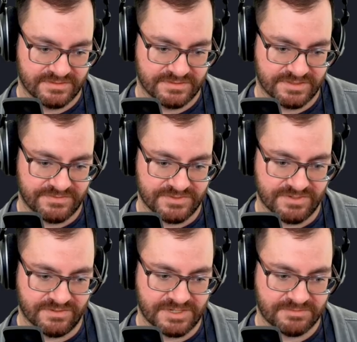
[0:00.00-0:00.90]
If you
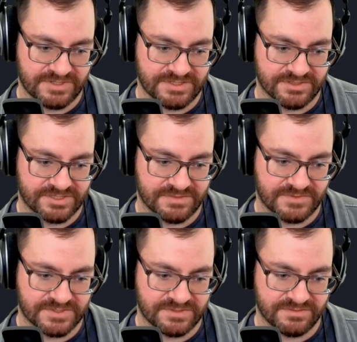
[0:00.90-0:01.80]
don't upgrade your ship
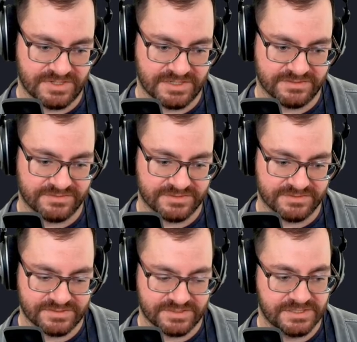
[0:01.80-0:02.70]
for too long, you
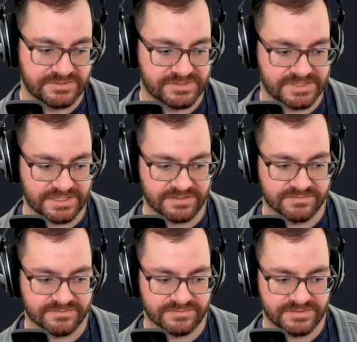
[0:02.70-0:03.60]
lose. Interesting.
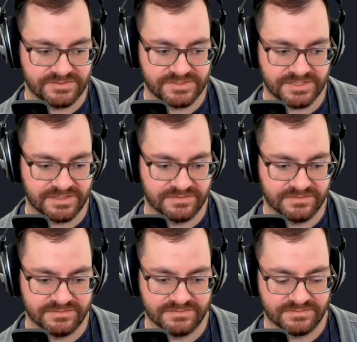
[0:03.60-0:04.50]

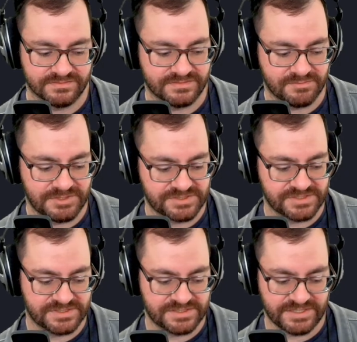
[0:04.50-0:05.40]
I'm
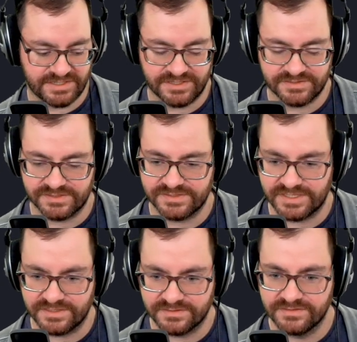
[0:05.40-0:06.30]
interested to see how that turns out.